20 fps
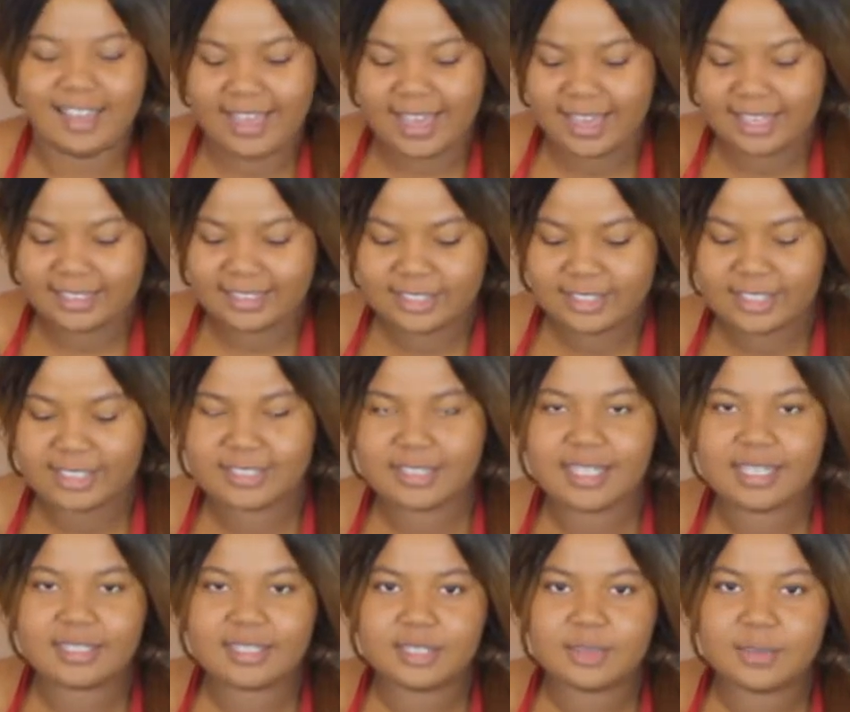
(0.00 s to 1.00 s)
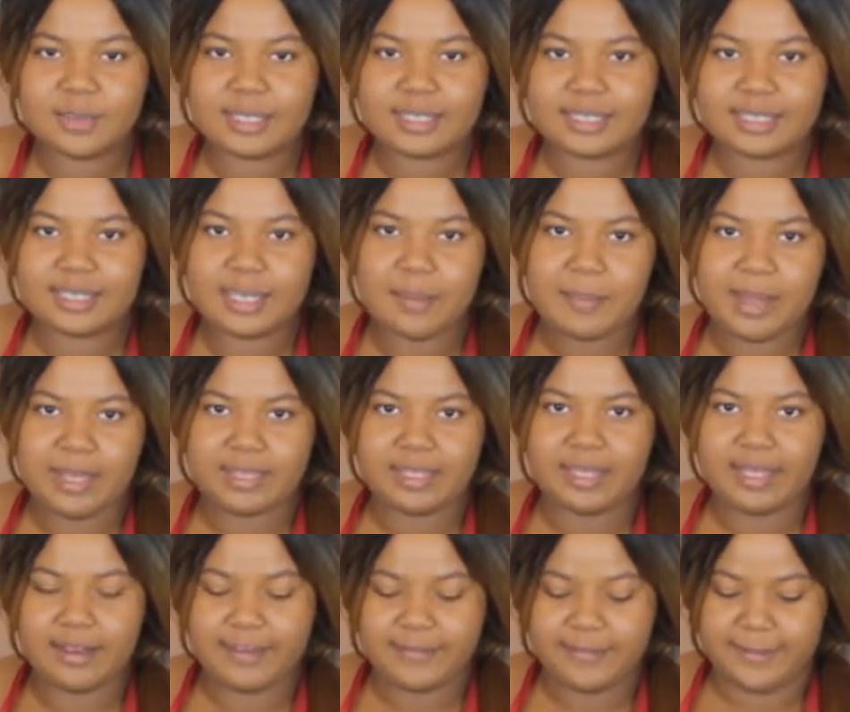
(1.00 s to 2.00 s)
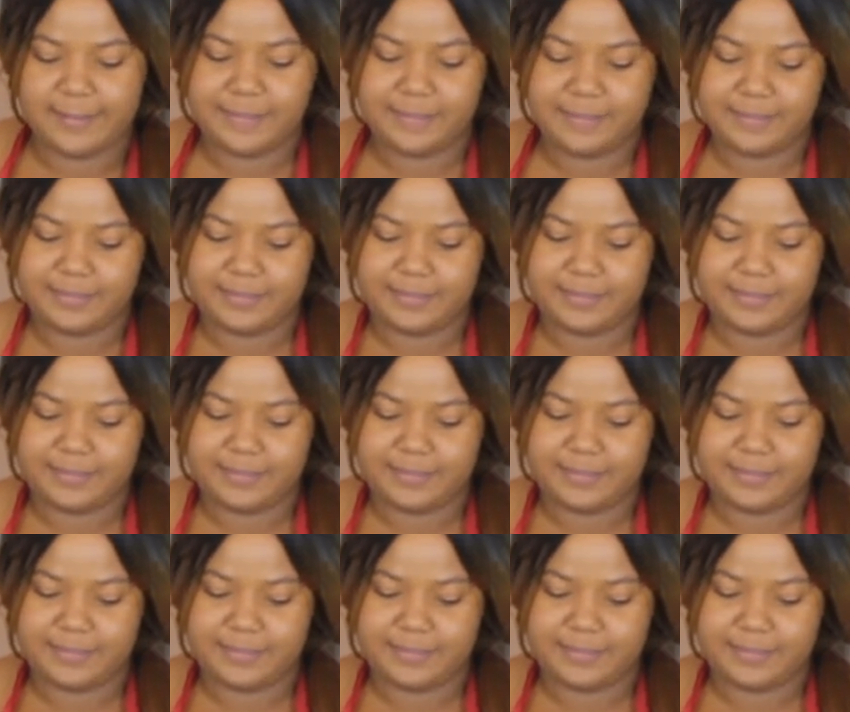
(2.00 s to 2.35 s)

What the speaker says: guys, so our sausage balls has come out the oven.